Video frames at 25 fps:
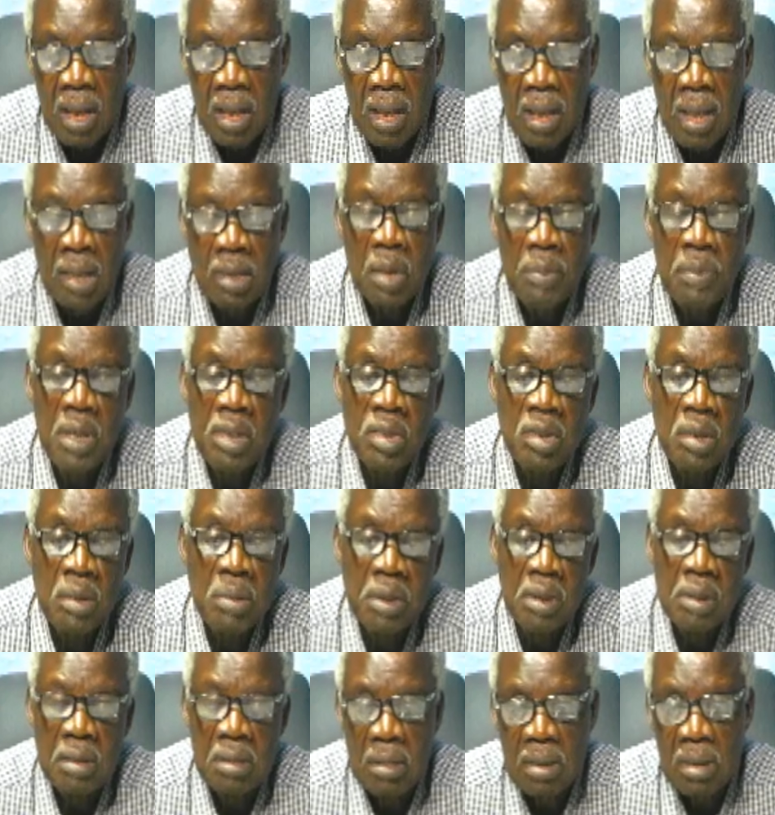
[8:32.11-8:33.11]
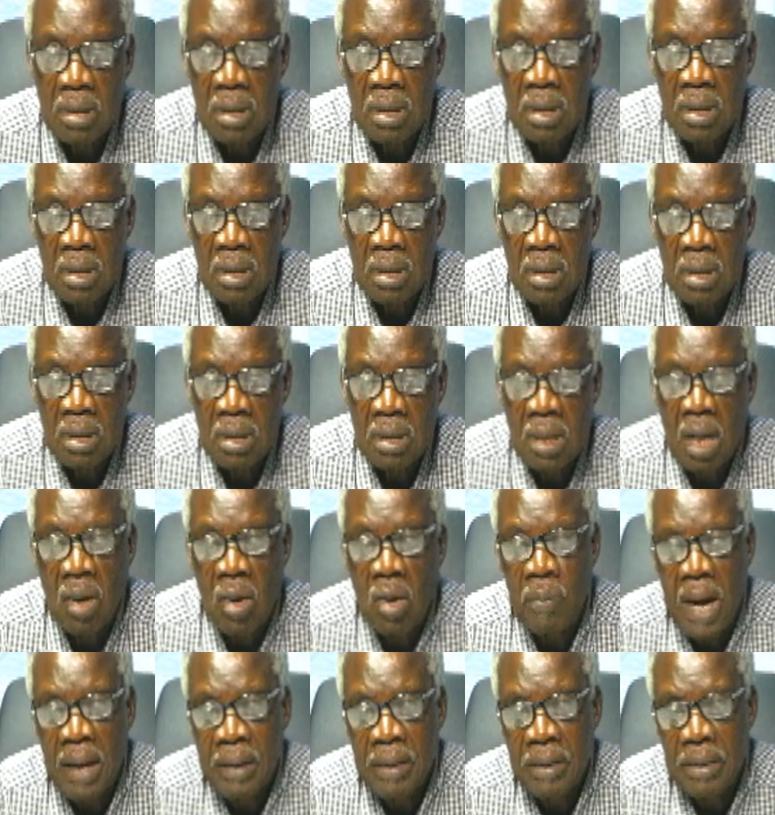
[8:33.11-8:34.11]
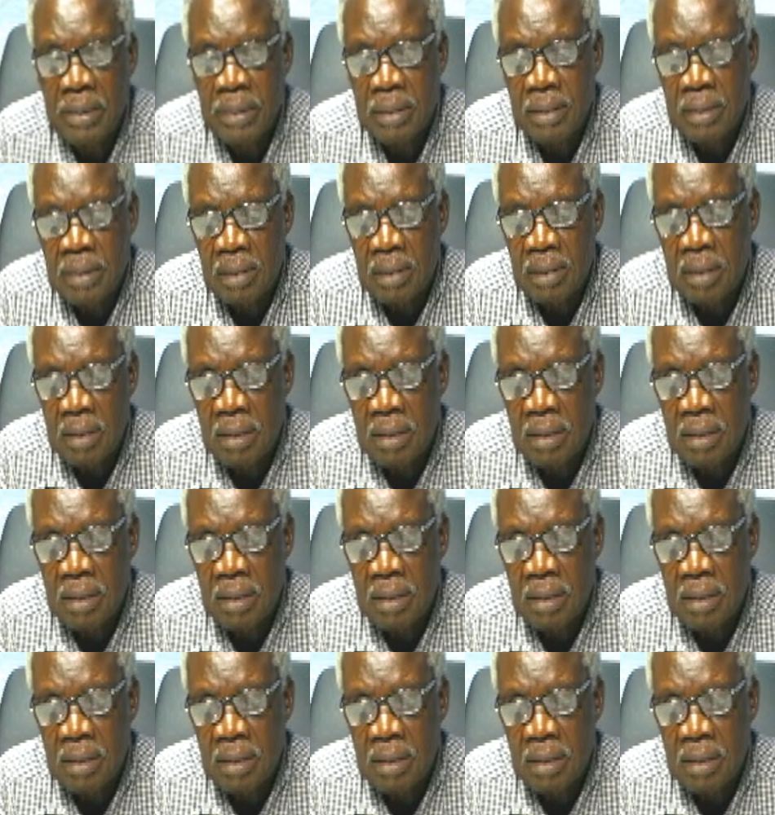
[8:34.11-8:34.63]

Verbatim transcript: Yen somewhere, not Obano.